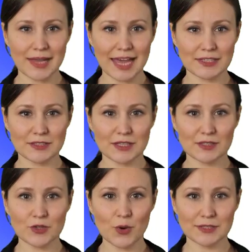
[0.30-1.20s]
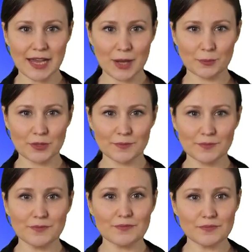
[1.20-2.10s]
Hi students, what's up?
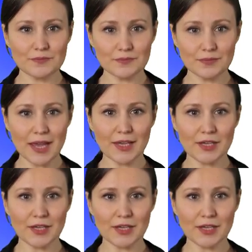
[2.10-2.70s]
Are